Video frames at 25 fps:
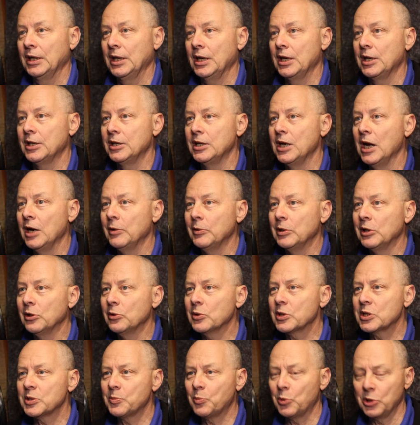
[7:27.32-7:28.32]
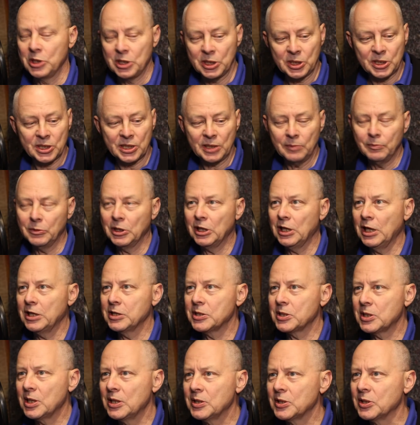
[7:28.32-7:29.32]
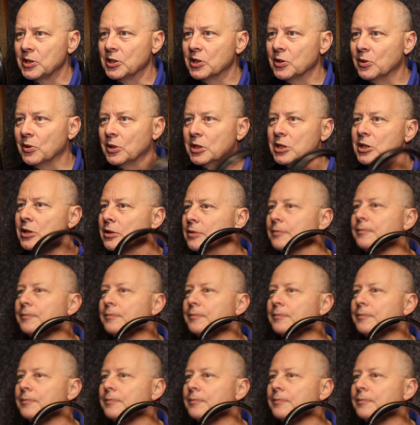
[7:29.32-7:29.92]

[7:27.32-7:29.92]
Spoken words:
And now it looks pretty similar. Let's listen to it.